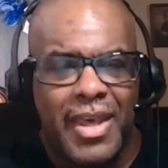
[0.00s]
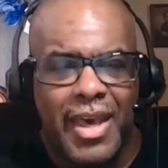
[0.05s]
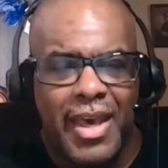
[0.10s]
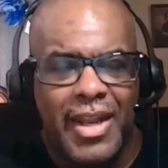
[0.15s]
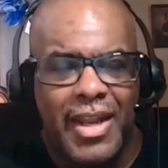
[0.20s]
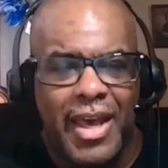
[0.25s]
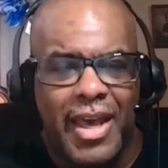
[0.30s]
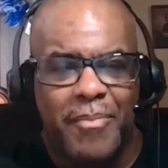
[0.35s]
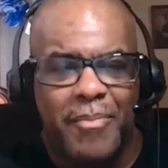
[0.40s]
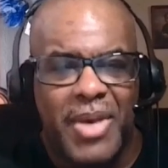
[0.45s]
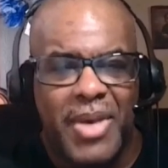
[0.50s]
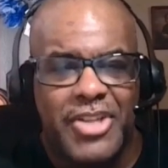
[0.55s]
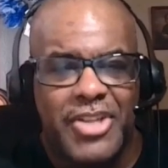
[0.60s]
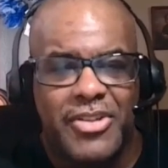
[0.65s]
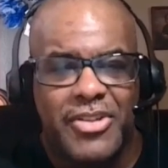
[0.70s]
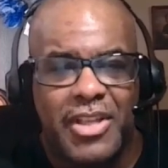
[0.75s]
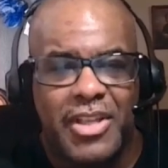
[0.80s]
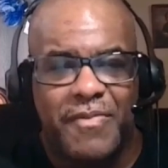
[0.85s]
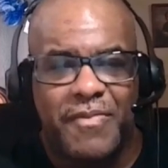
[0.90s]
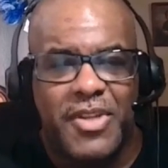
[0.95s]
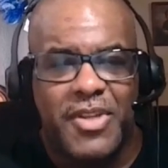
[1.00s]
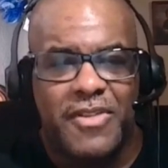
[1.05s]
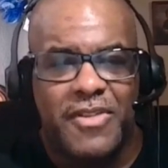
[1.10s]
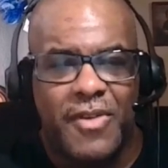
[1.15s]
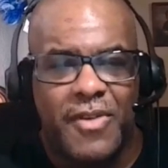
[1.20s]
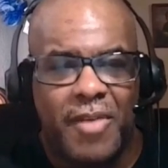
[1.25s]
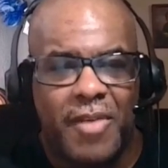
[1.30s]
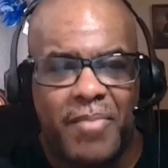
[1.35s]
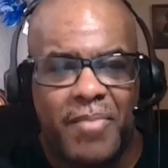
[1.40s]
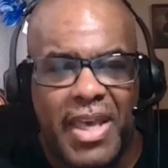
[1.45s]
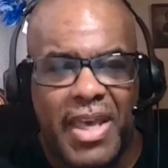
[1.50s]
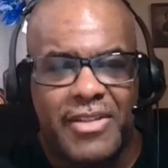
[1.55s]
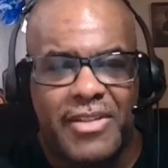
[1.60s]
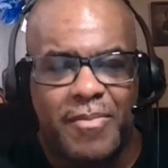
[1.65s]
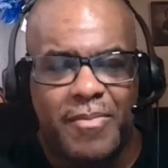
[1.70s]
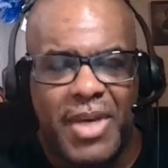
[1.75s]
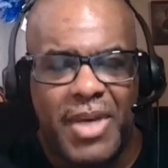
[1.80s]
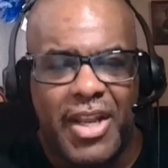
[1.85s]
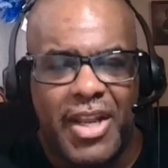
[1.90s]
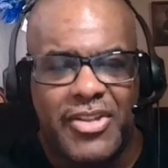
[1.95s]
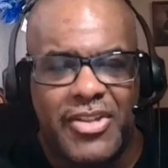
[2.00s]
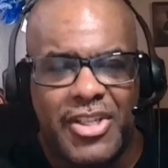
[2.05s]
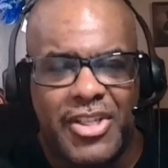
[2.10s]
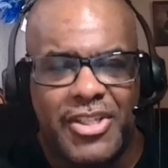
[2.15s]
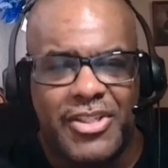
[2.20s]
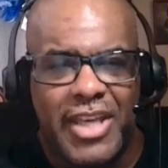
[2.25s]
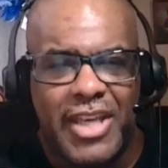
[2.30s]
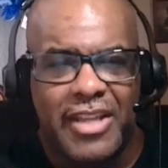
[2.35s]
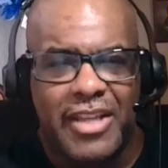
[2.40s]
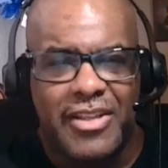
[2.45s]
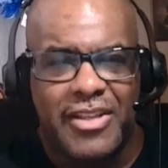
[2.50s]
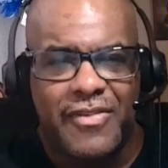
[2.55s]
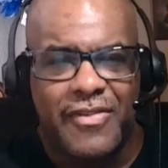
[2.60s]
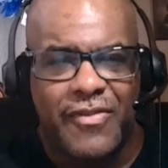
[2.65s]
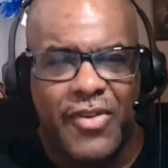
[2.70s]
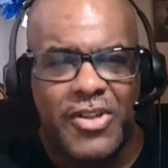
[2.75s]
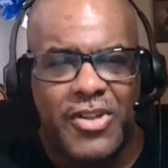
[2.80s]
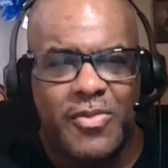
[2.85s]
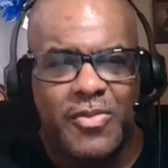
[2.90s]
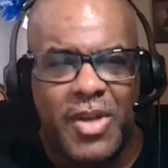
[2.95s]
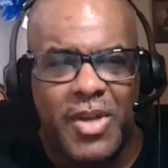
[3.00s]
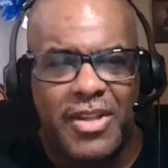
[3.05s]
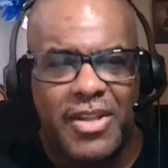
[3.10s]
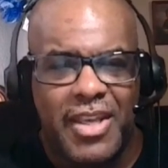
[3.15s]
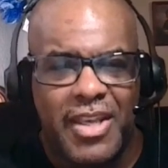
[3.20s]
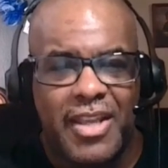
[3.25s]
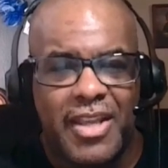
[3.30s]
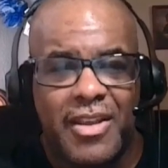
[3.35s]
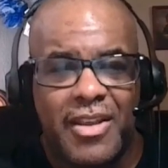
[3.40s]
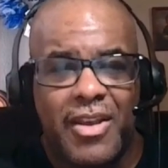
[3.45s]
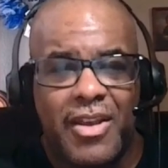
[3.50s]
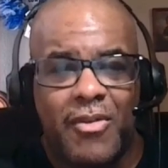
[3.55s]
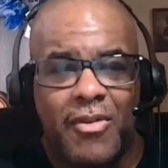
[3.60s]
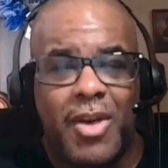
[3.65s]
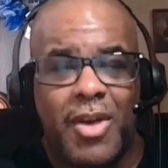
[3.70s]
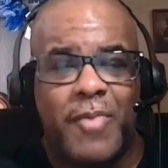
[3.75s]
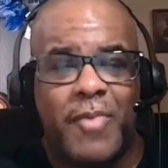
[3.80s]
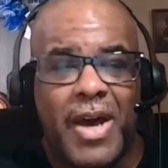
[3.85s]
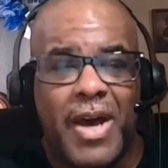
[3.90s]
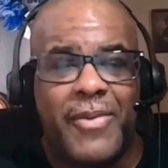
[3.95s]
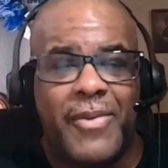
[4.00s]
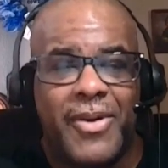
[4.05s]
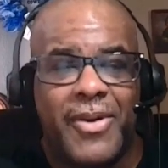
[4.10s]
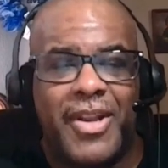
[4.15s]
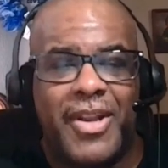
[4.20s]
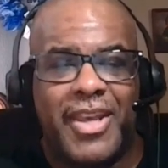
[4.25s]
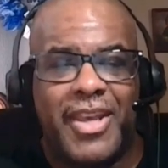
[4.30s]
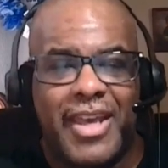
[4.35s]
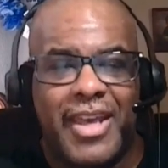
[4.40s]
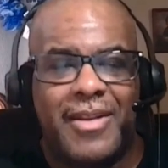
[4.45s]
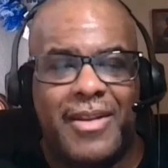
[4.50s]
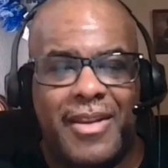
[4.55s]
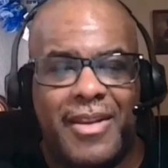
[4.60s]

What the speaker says: And I bet you that if this film makes money just like this first one did, we're probably going to get